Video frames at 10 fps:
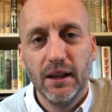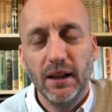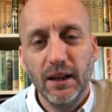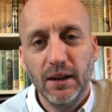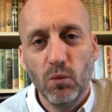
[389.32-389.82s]

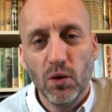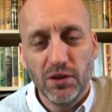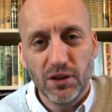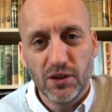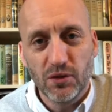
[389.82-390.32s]
Um,
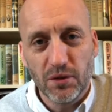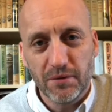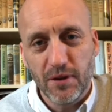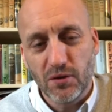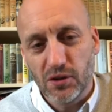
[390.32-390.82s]
wanting to sort of
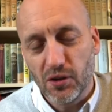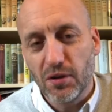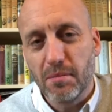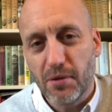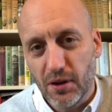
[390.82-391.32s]
focus on
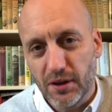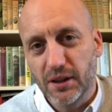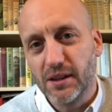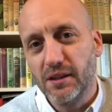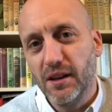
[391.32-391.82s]
the
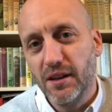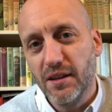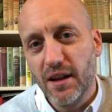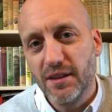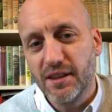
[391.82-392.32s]
product and, and,
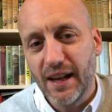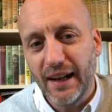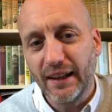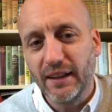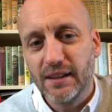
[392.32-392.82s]
and
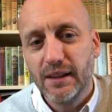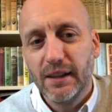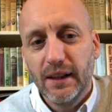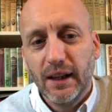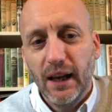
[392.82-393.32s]
selling it.
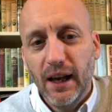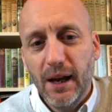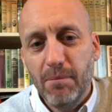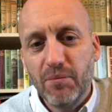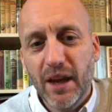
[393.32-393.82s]

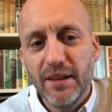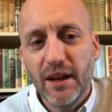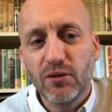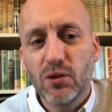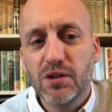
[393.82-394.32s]
Um, and then,
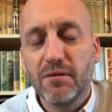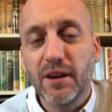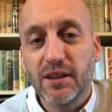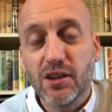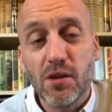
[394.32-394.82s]
of course, in
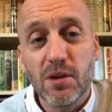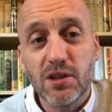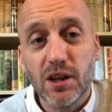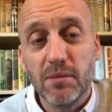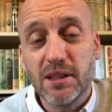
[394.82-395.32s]
fact, so much
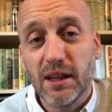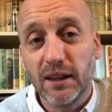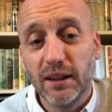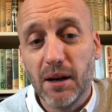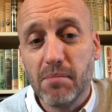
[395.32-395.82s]
time is
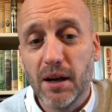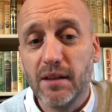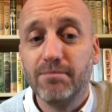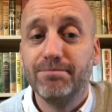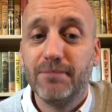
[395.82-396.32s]
taken up
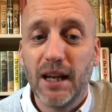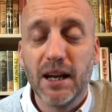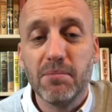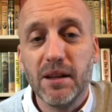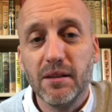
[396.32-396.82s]
by the
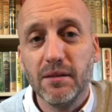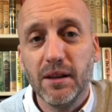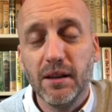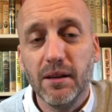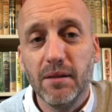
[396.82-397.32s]
admin,
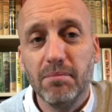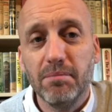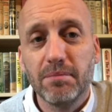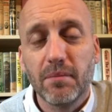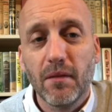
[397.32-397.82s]

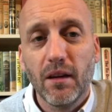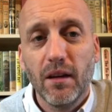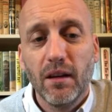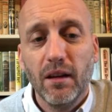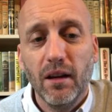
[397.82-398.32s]
um,
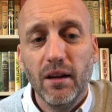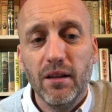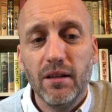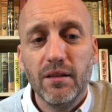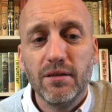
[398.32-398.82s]
uh,
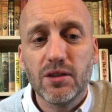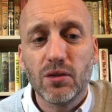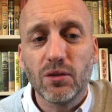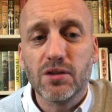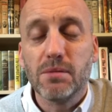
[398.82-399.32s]
the
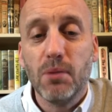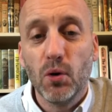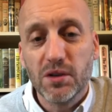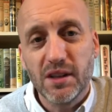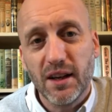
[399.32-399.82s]
sort of
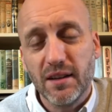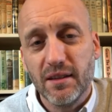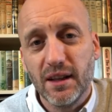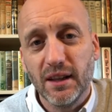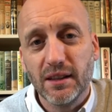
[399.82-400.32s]
support side of
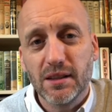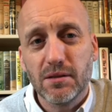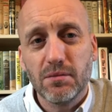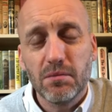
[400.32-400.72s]
things,